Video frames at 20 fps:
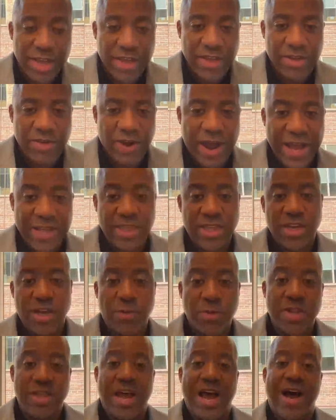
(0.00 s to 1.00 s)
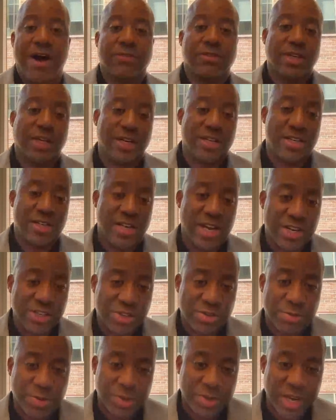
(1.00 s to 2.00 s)
You know, I think without the
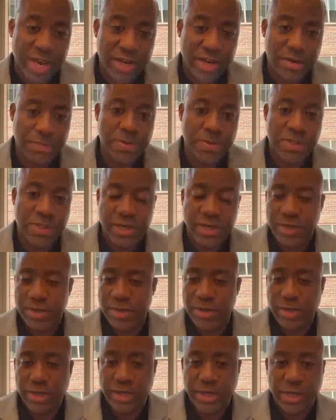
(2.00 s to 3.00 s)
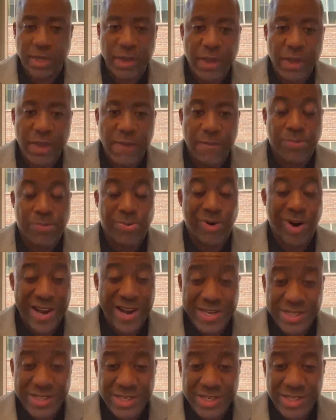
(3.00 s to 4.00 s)
contextual data, particularly
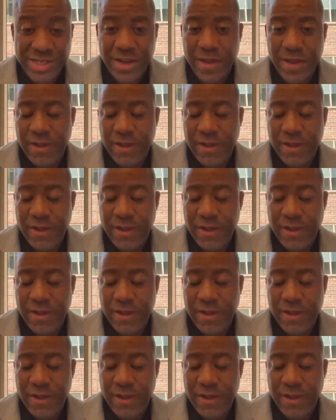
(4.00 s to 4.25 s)
price,